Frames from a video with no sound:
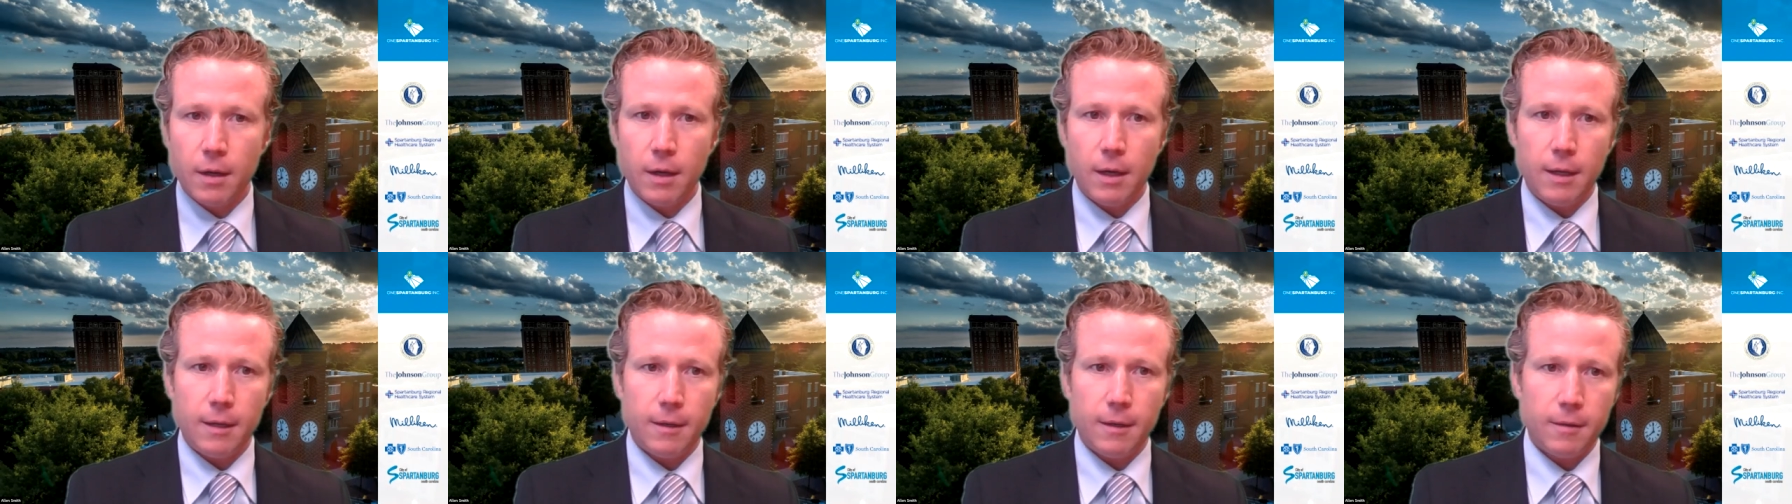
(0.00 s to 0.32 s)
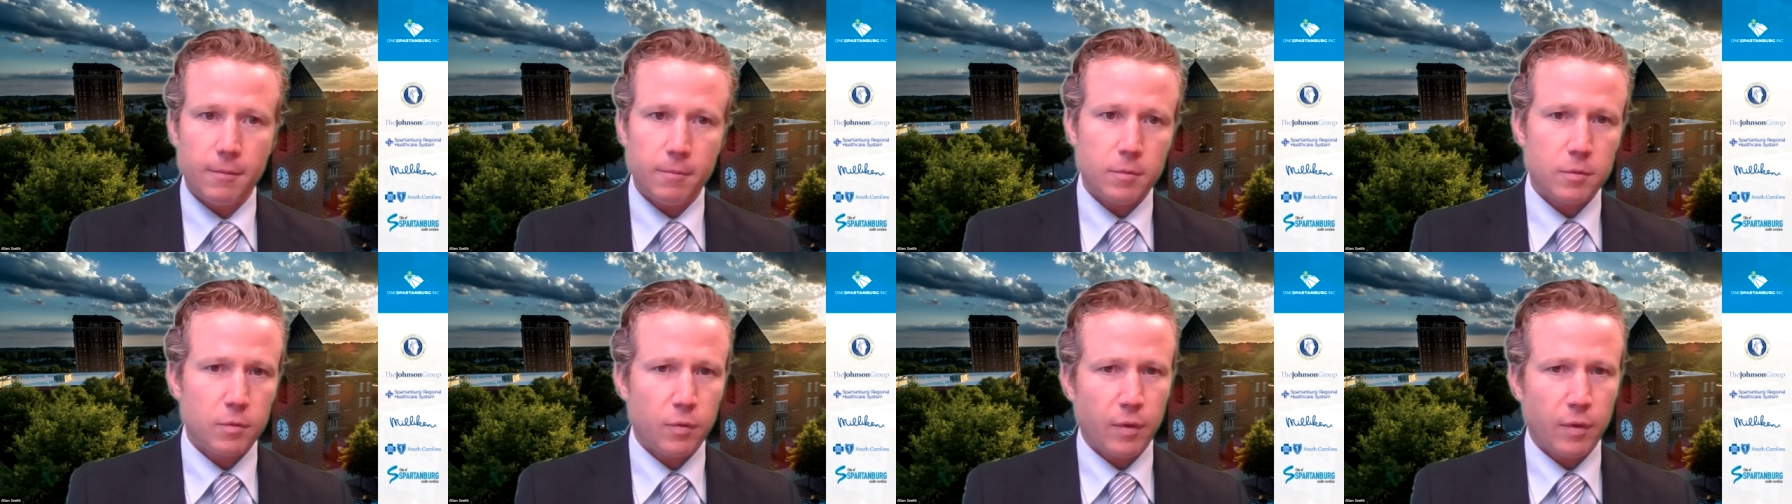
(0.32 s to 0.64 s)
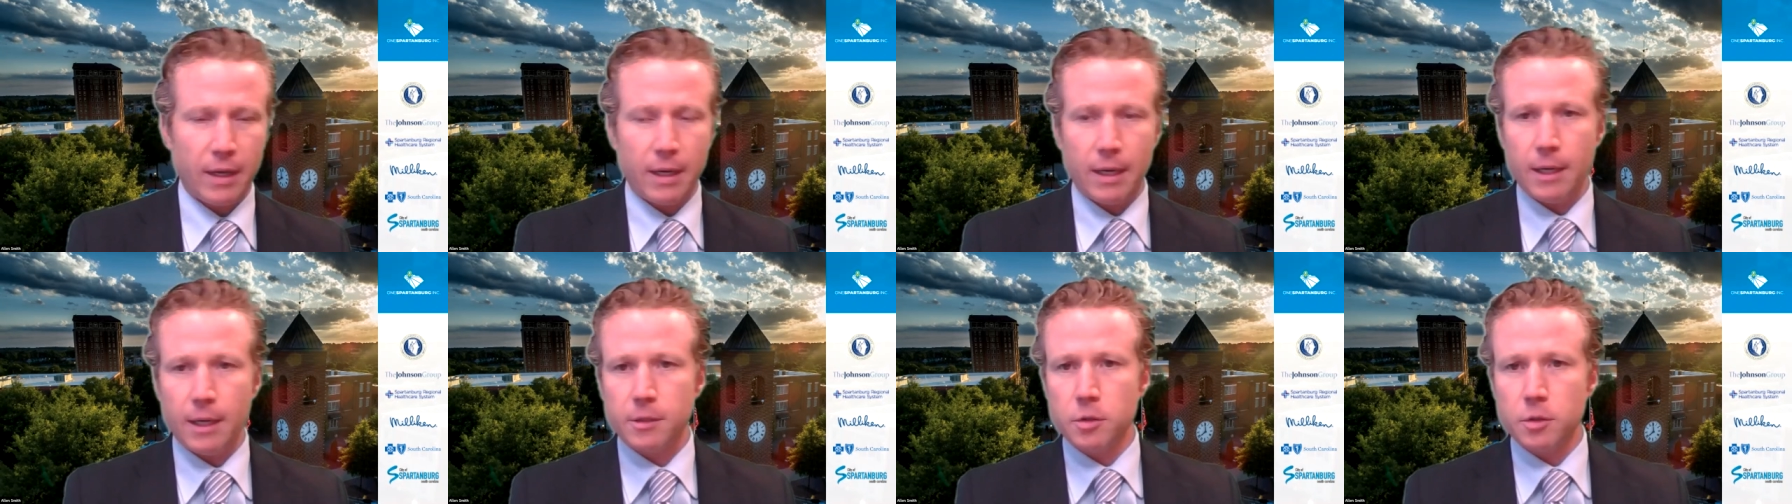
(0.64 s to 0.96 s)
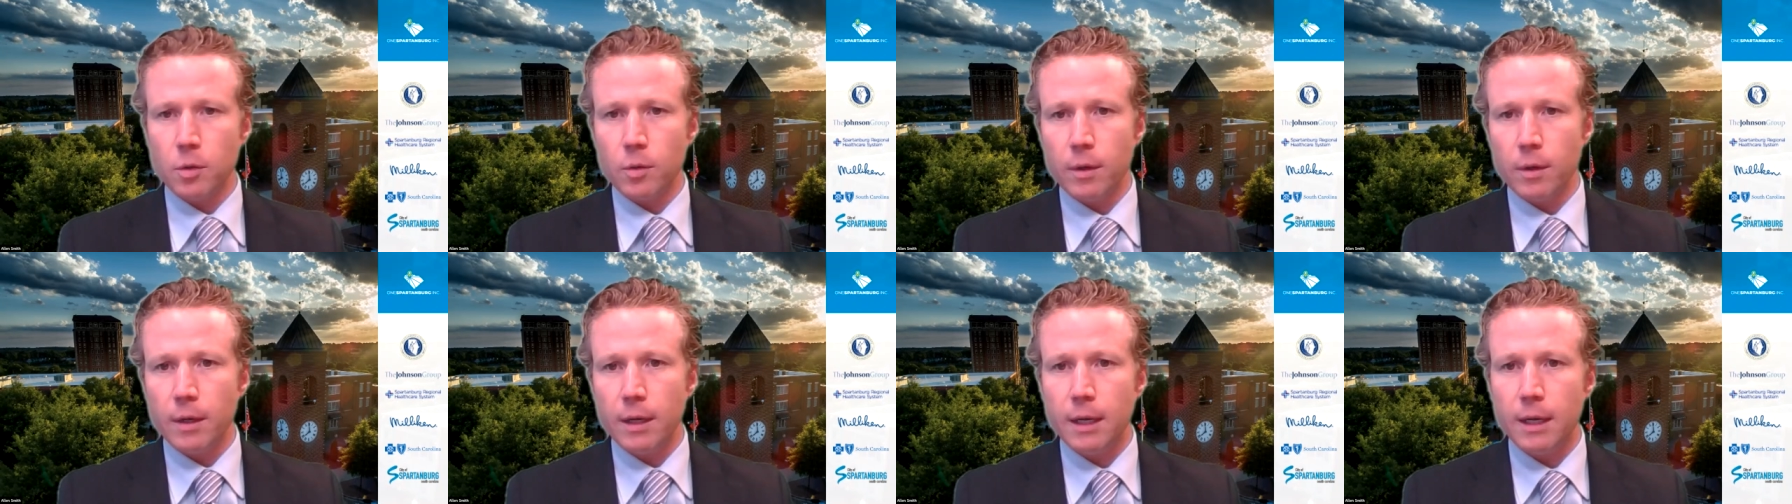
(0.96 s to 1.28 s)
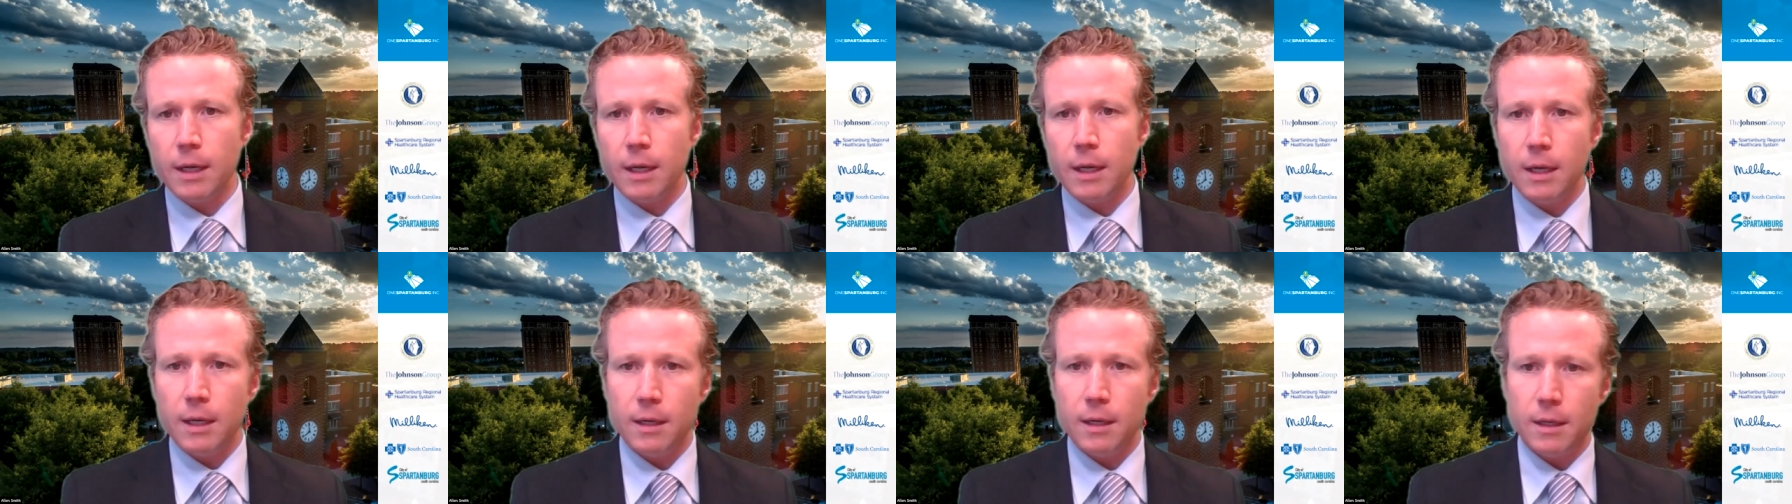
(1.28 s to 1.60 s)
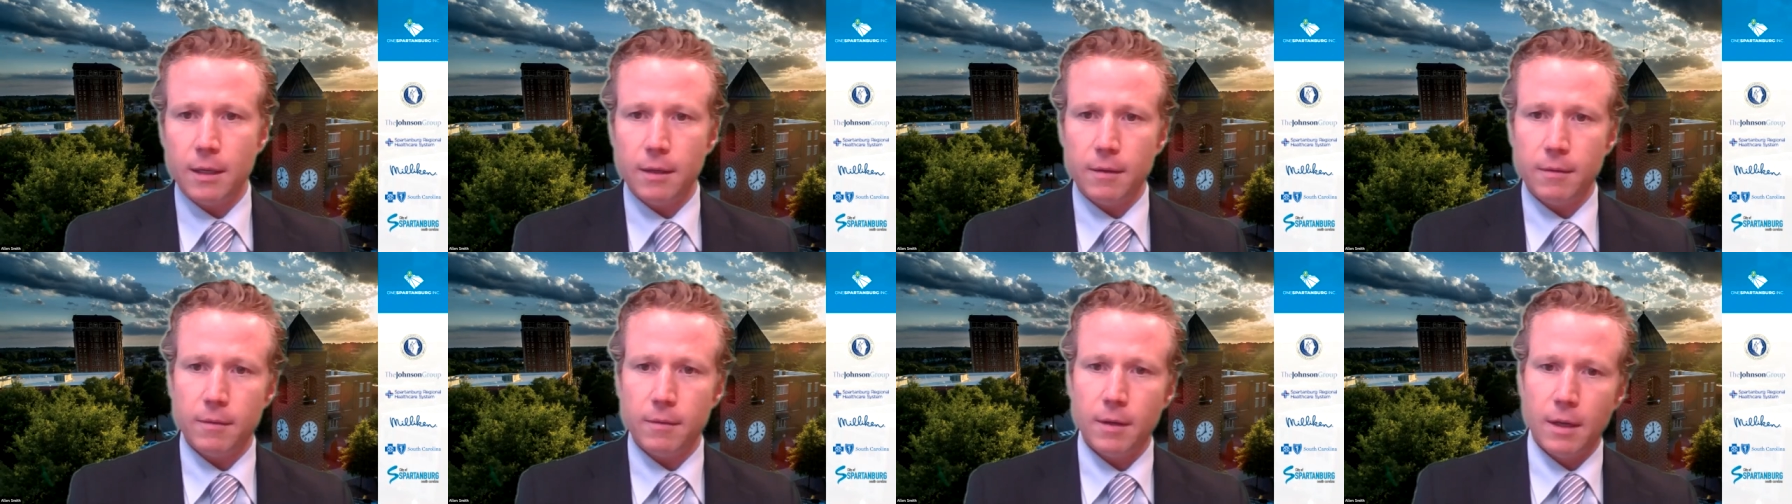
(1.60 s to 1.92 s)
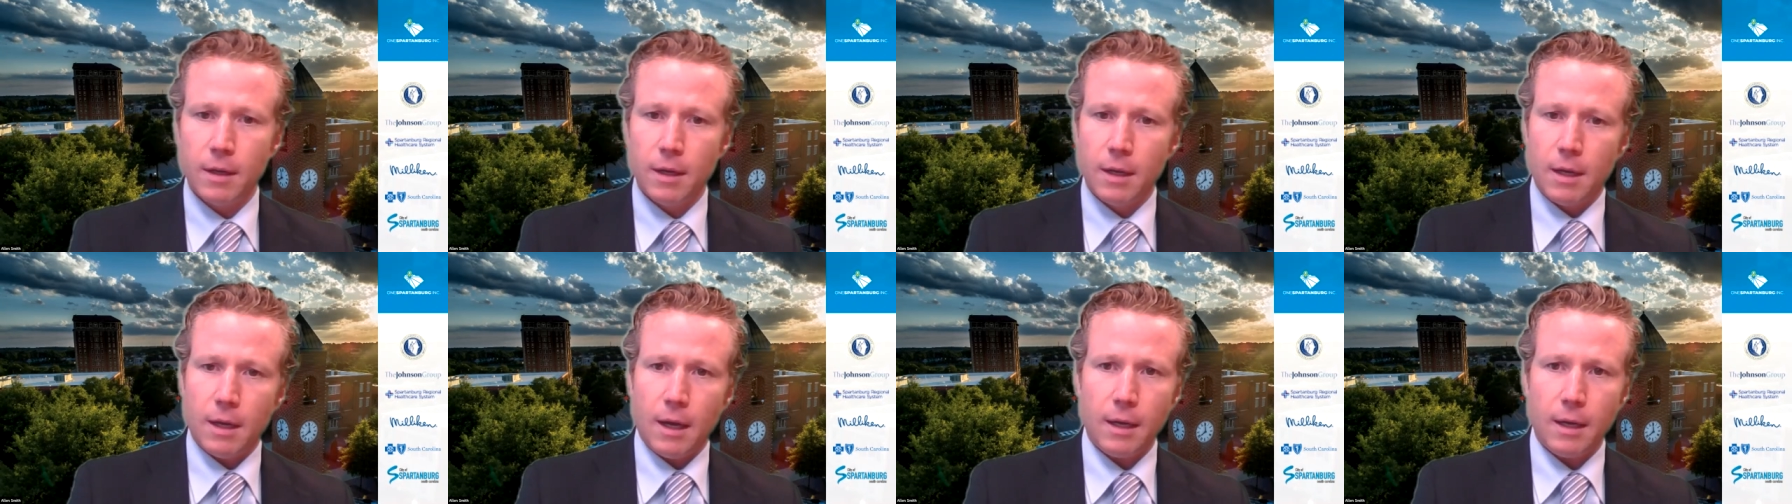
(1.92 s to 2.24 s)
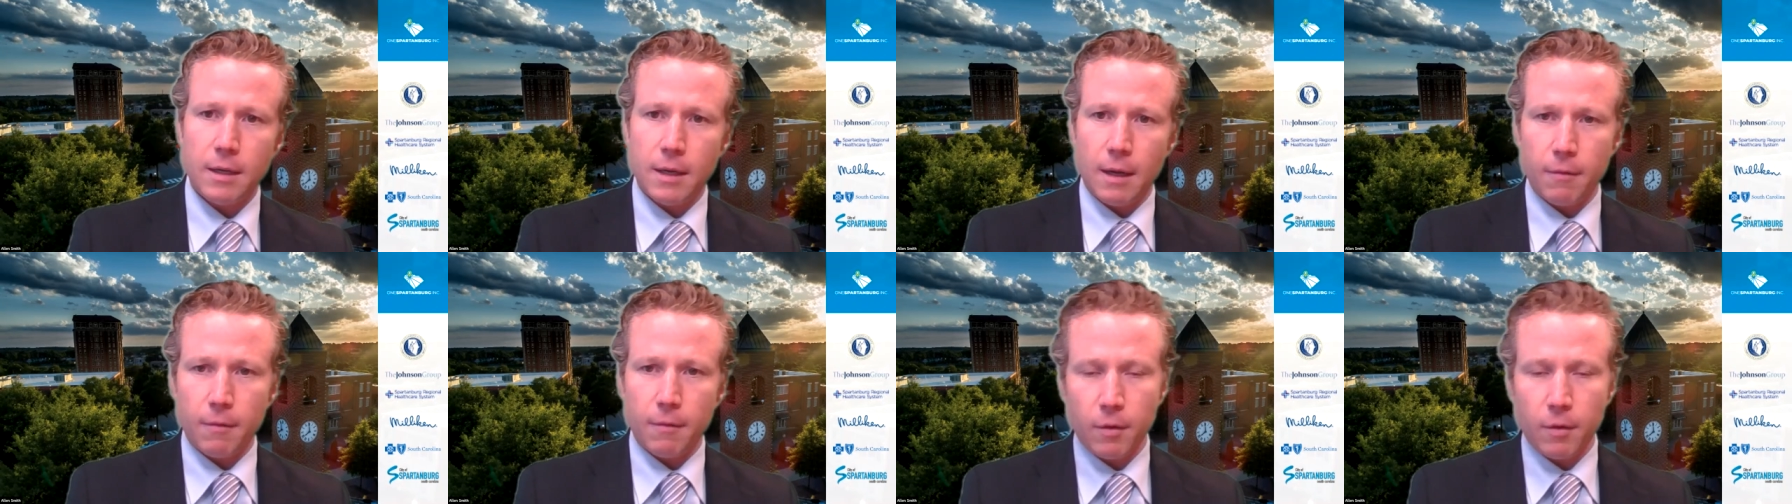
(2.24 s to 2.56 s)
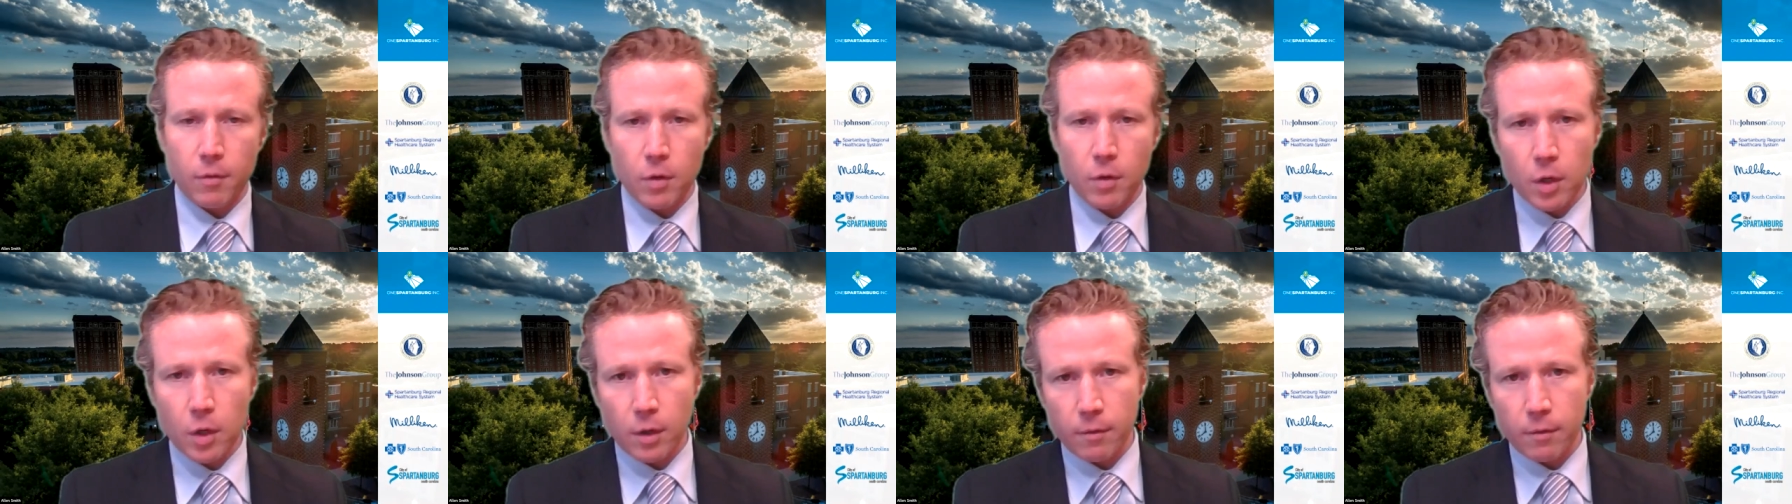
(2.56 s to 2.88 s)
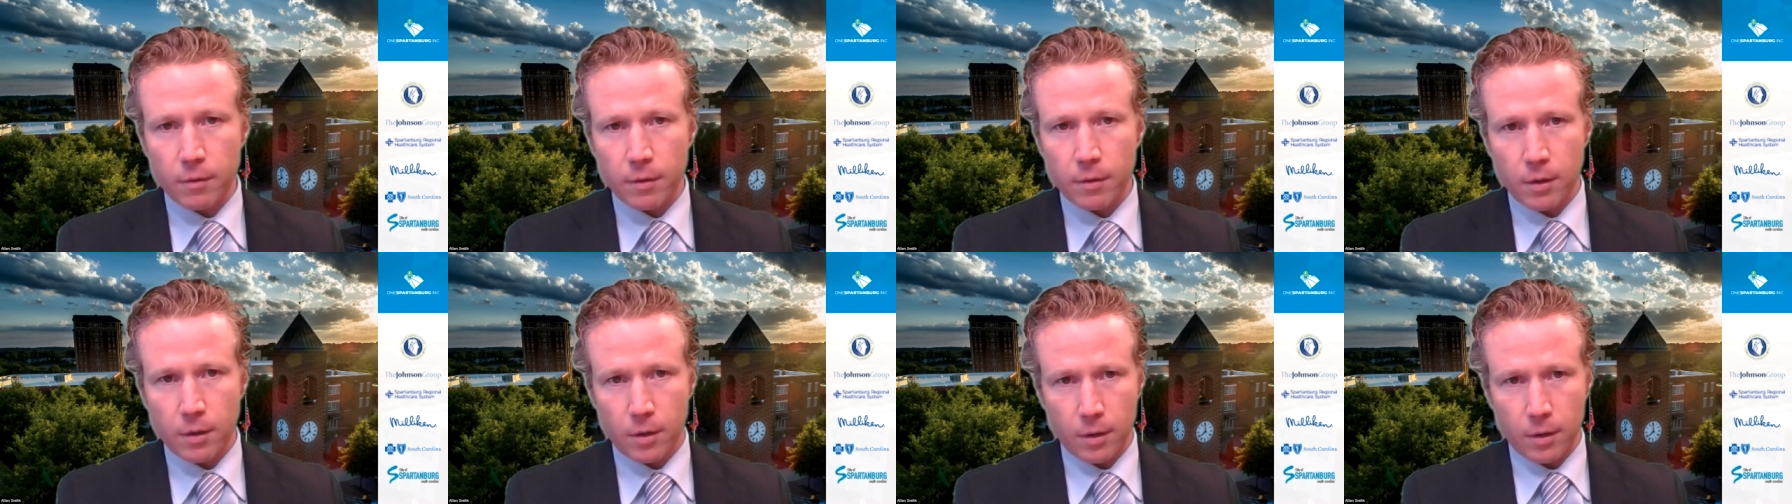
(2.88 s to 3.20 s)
And financial aid. And I'd never even heard,